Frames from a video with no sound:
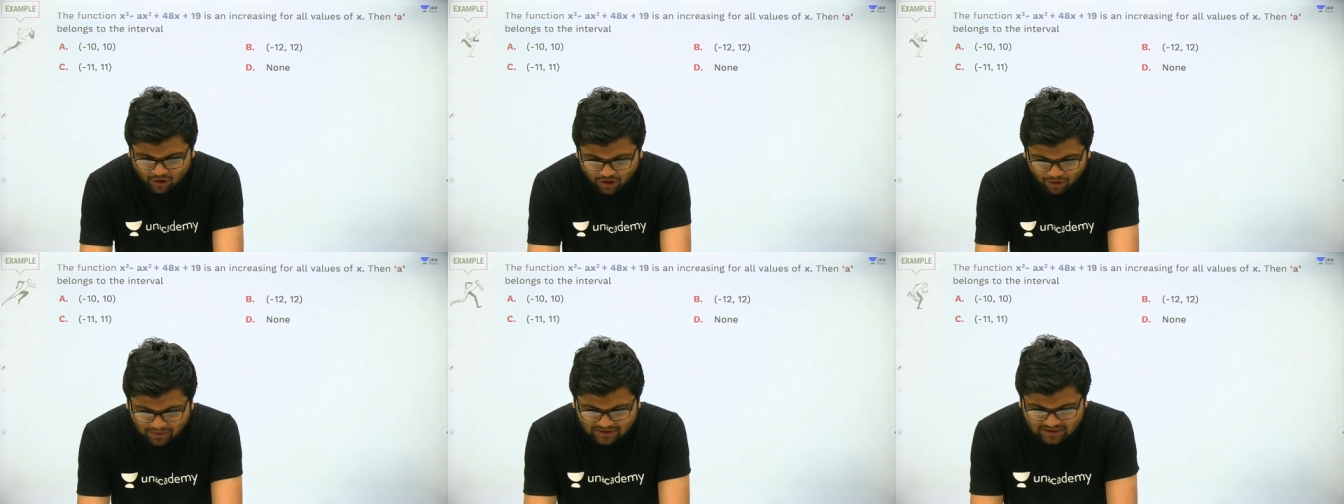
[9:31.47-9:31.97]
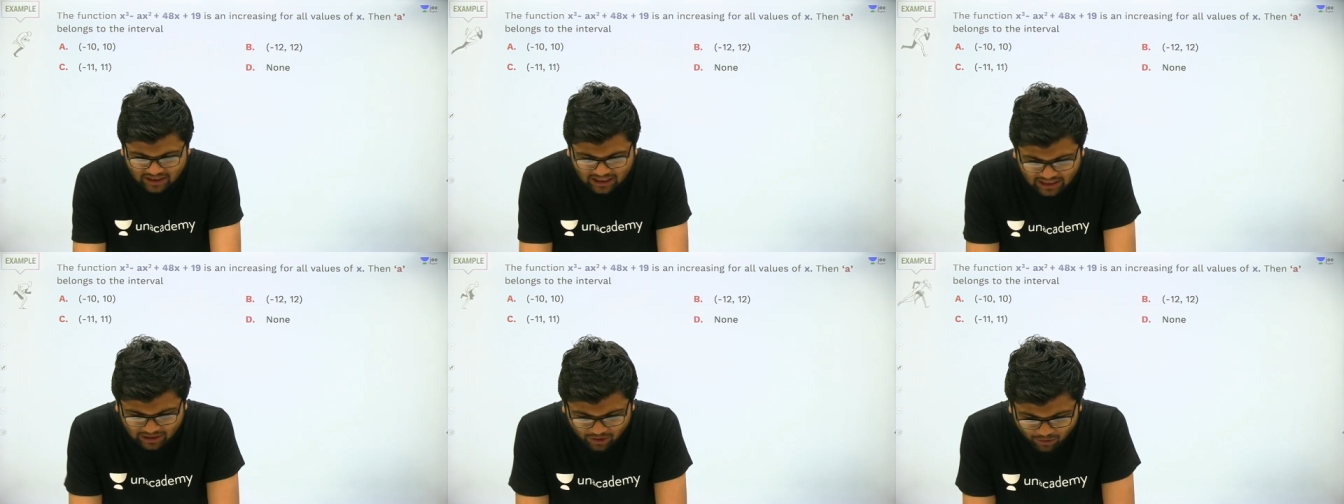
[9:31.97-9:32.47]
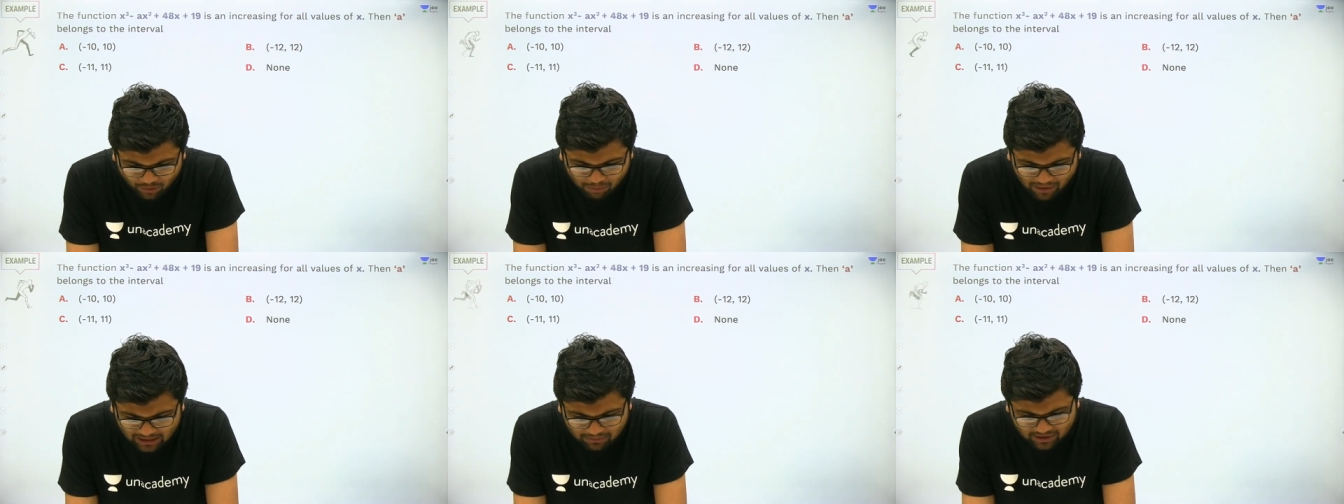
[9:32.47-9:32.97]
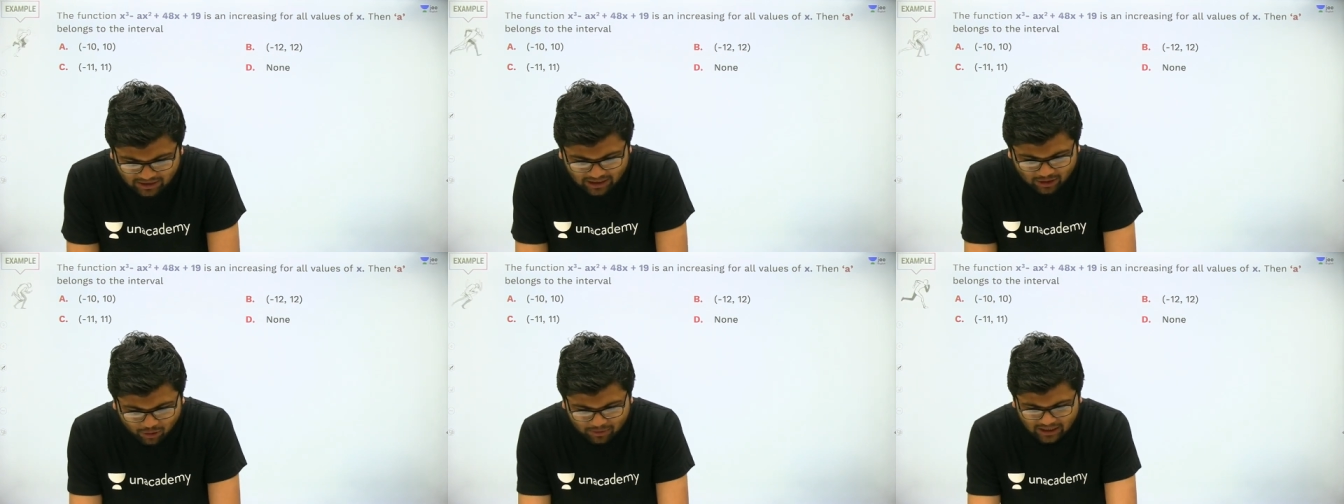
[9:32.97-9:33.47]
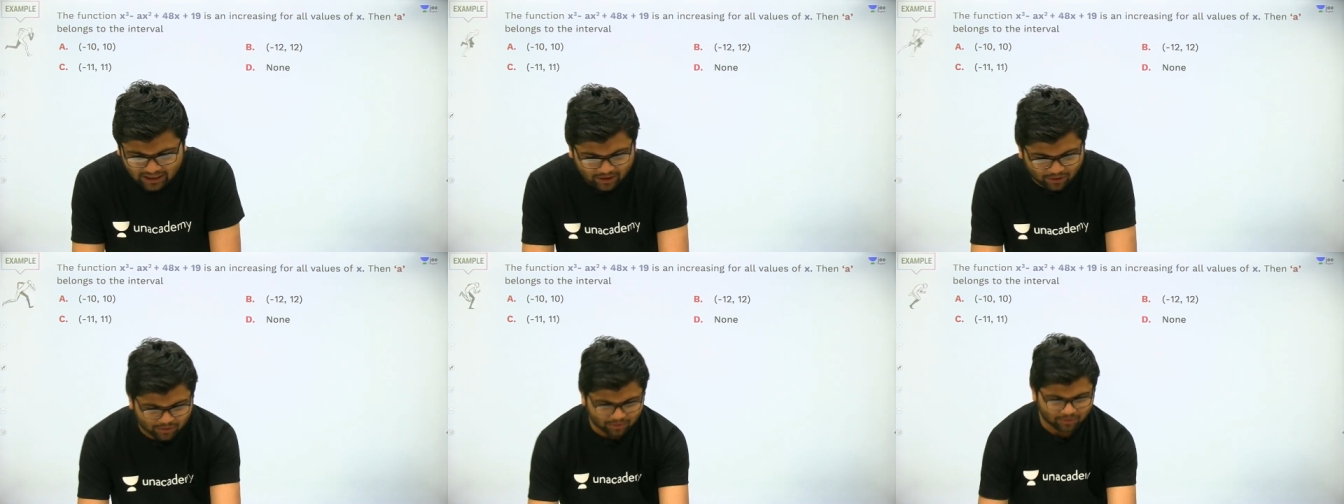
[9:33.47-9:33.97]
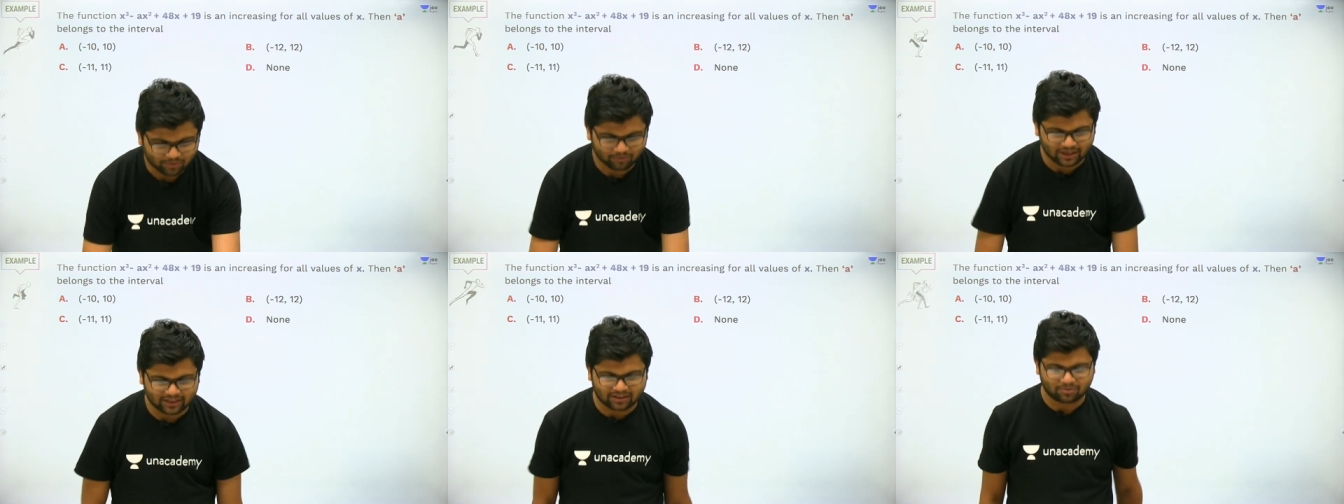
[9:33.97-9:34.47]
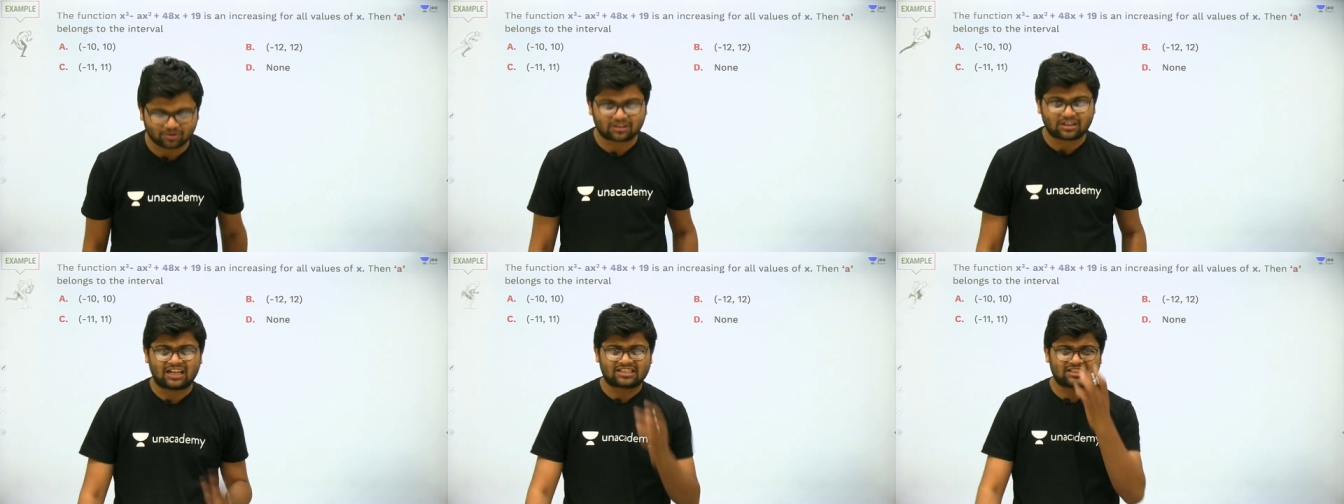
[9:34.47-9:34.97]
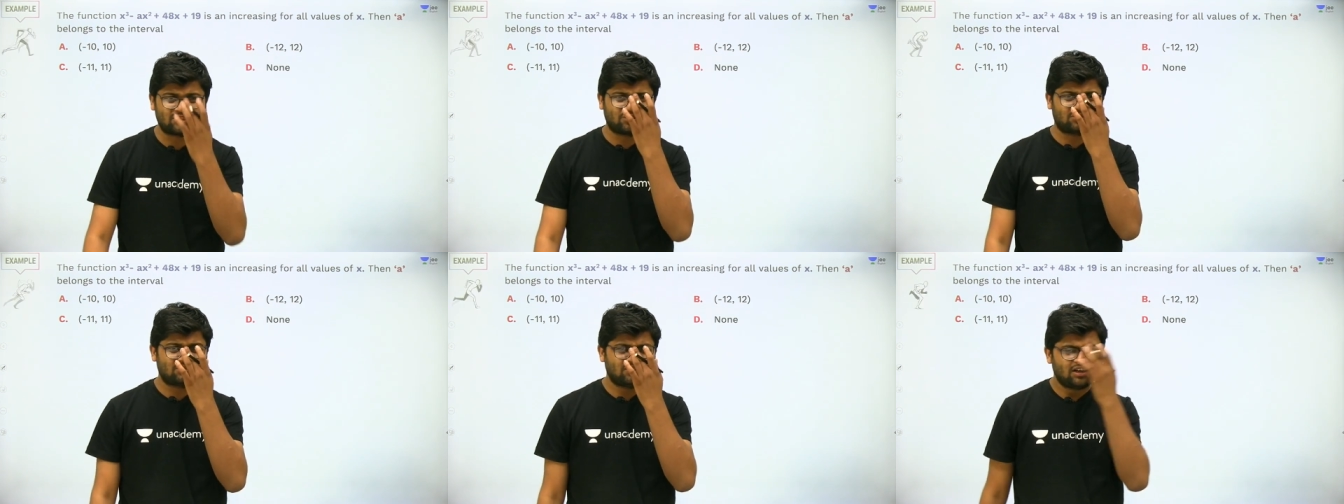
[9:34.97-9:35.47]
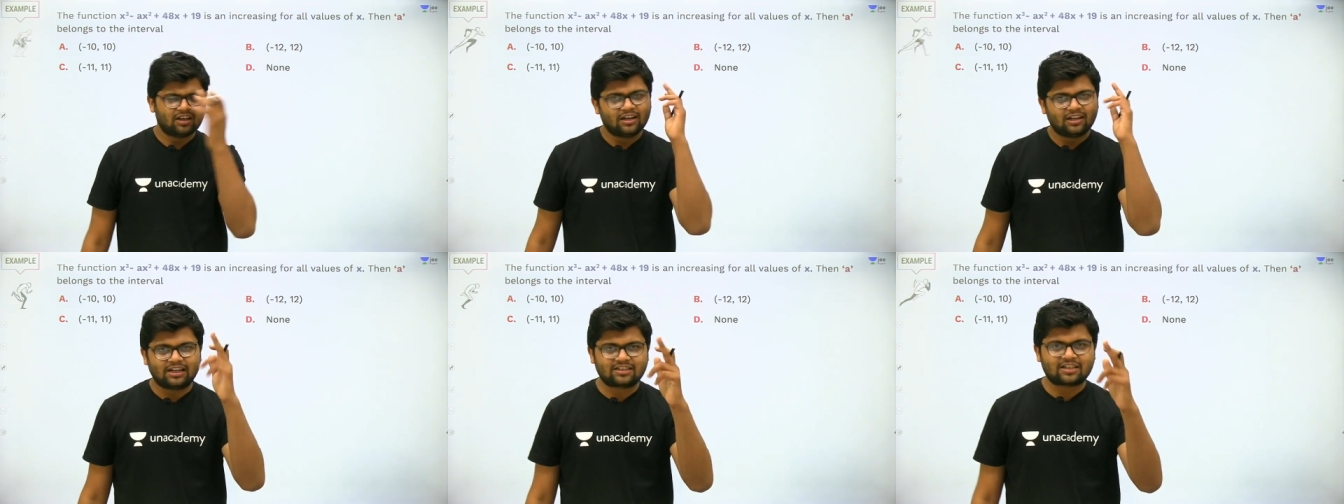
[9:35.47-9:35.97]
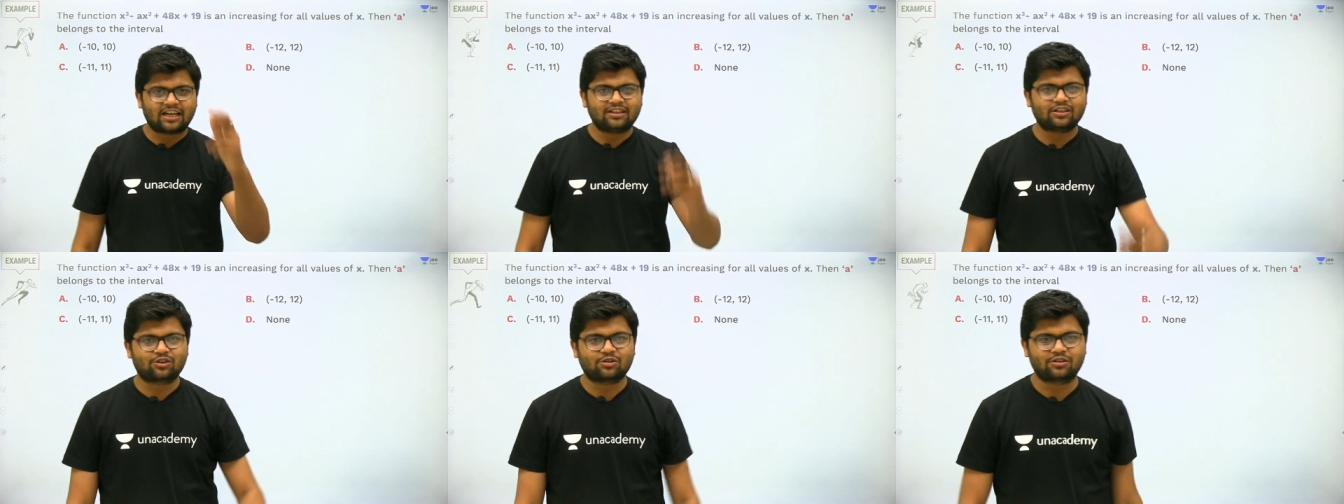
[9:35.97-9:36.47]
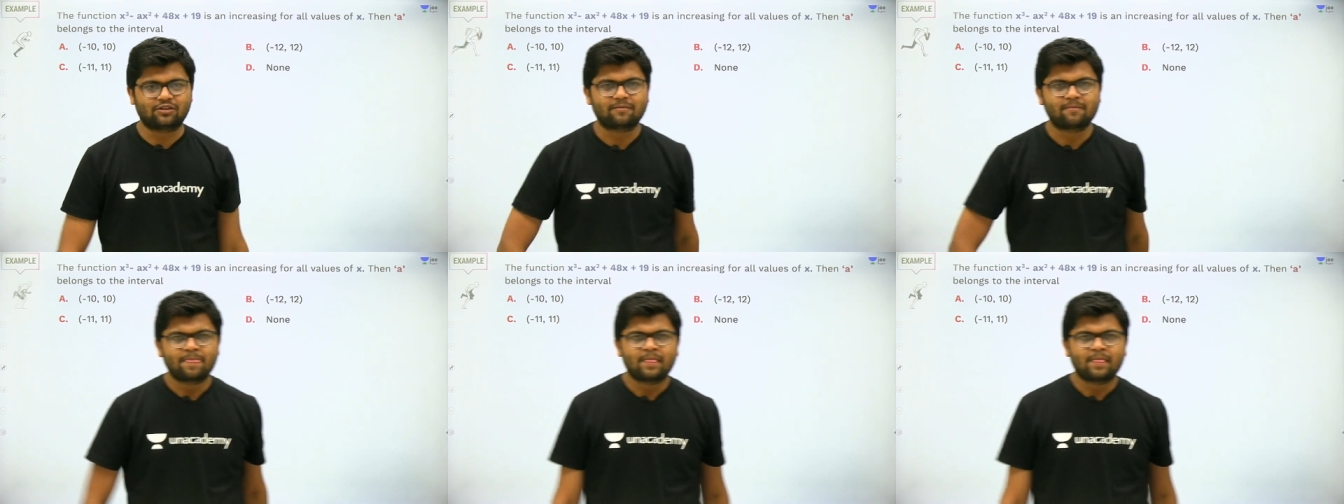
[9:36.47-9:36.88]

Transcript: Gaurav Bansal, hello. Balmiki, hello beta, hello, welcome to the class. So let's try this question.